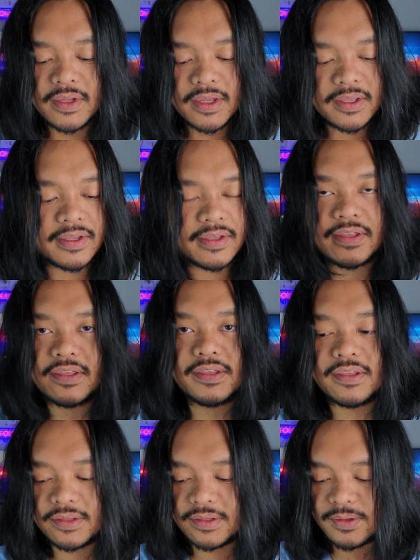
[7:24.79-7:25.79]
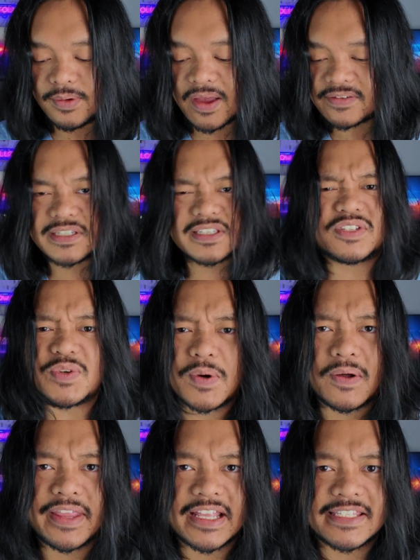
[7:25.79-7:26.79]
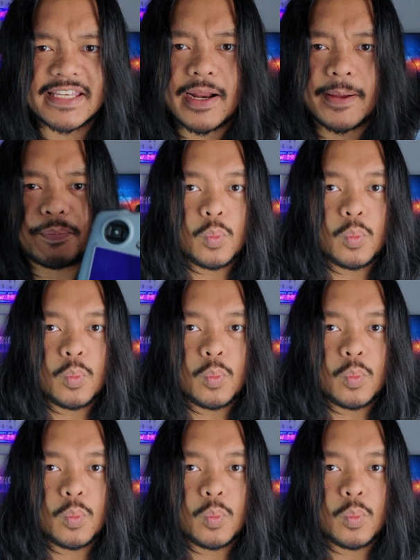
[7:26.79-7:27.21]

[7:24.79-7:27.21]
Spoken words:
You have to do all that setup.